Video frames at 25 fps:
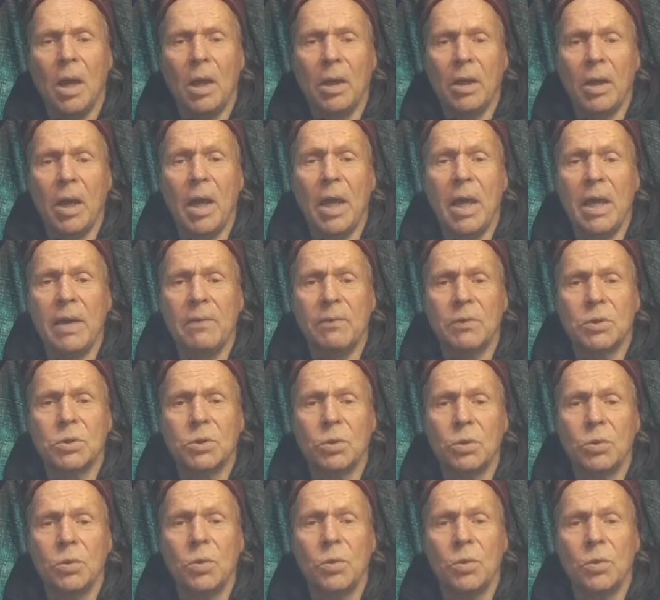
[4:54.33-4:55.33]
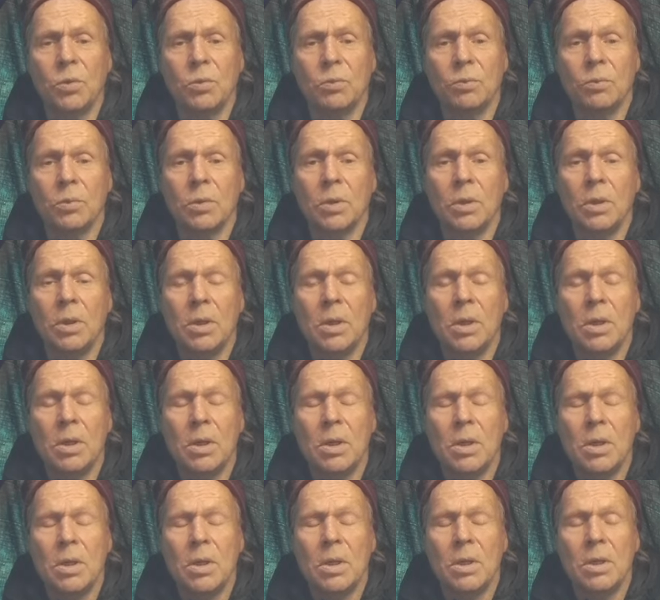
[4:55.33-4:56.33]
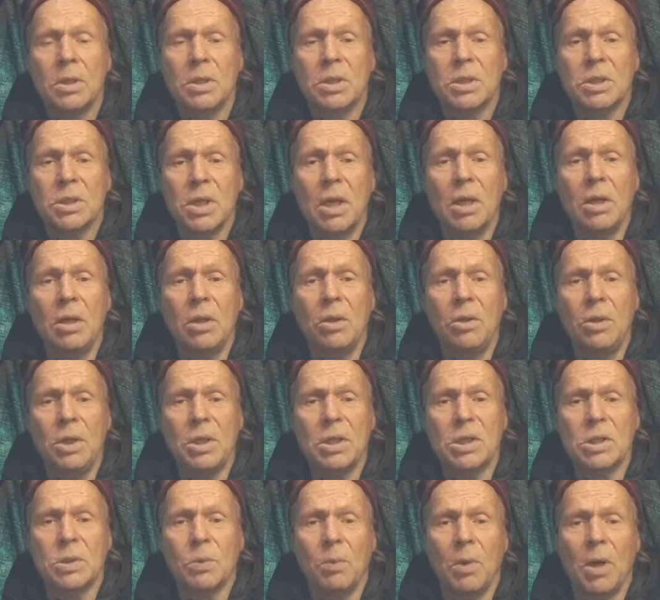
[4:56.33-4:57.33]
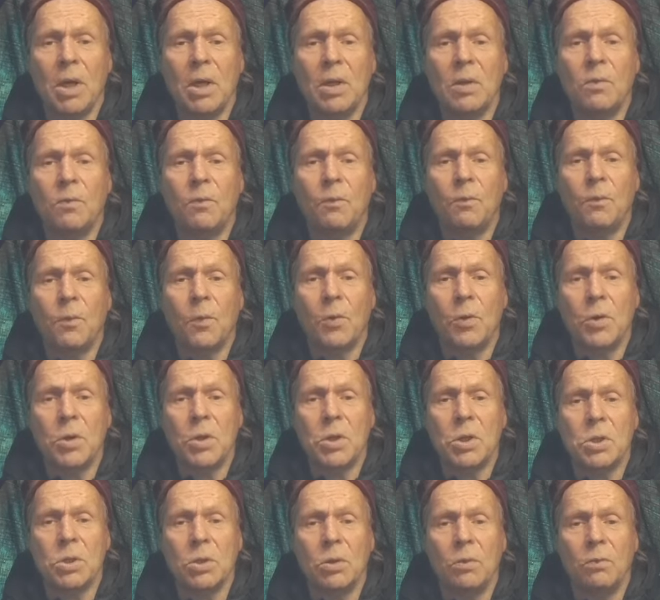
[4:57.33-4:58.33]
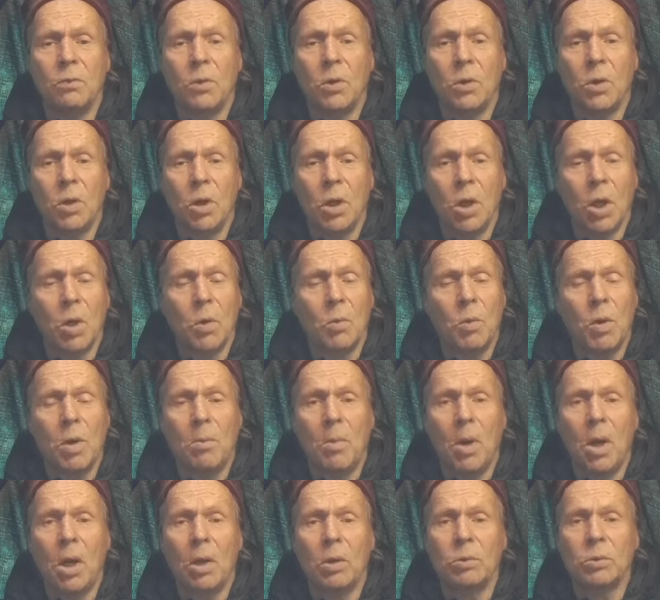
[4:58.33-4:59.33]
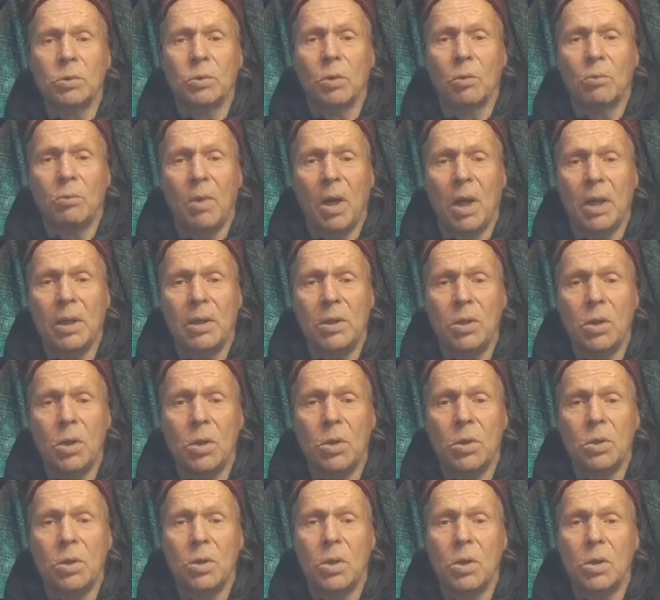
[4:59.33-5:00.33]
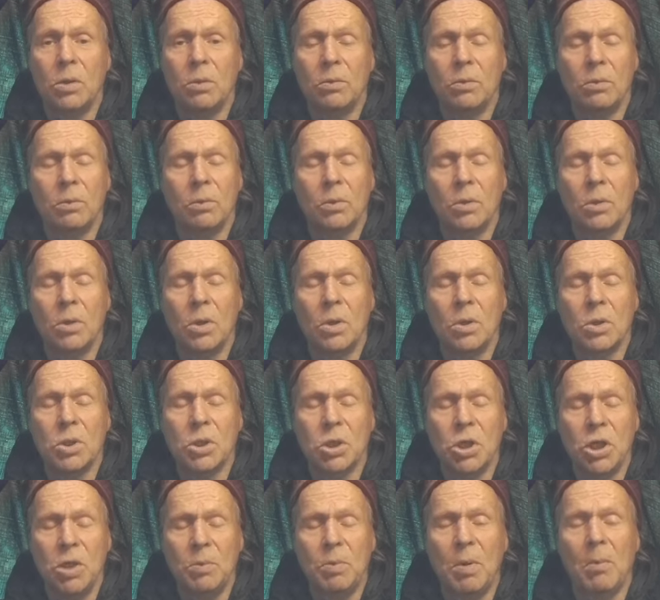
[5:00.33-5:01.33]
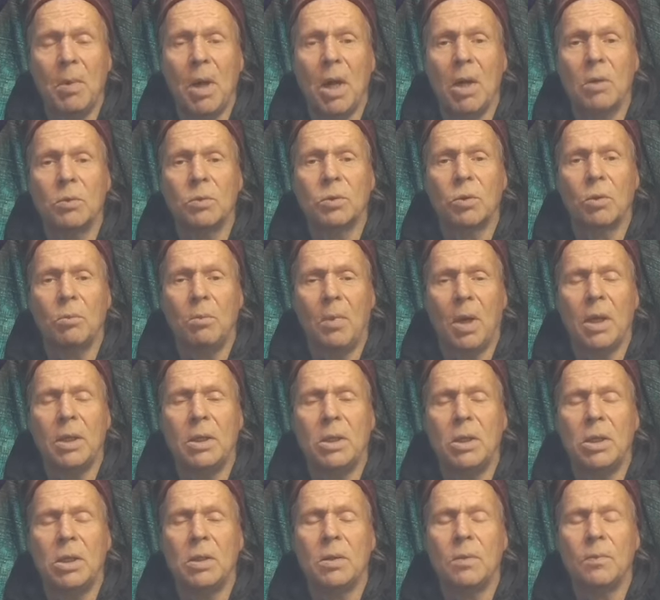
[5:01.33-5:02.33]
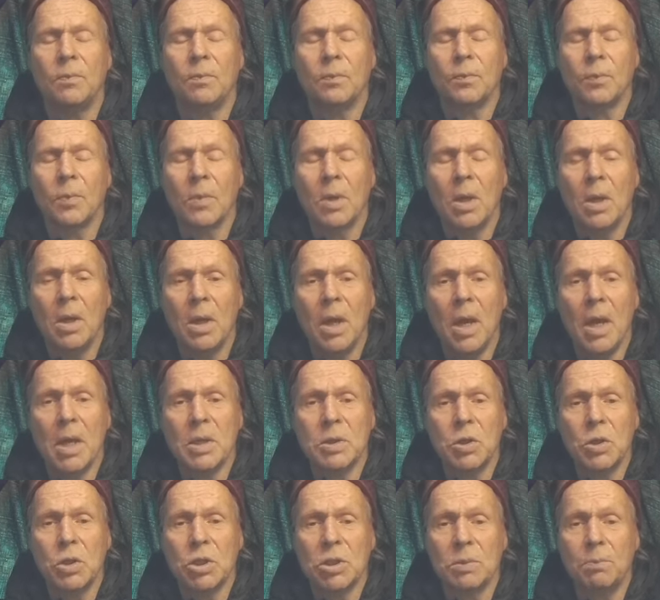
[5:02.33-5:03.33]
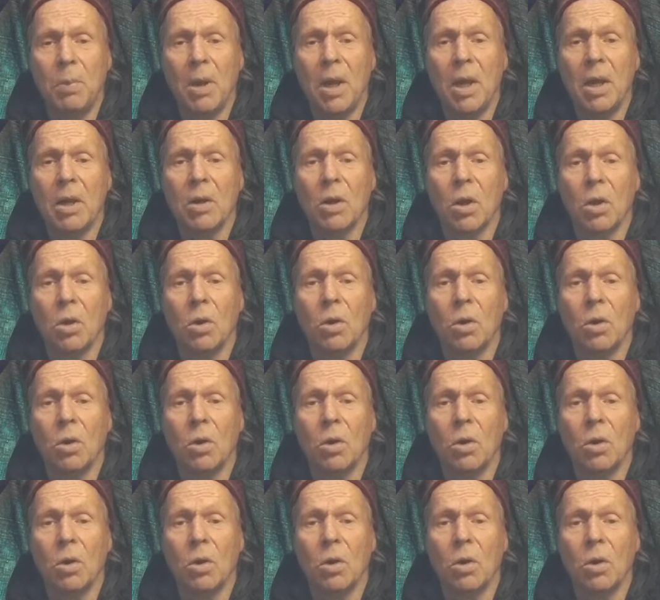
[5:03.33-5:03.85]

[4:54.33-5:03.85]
And I have to sell this one for a low amount of money, a cheap amount of money, as a spare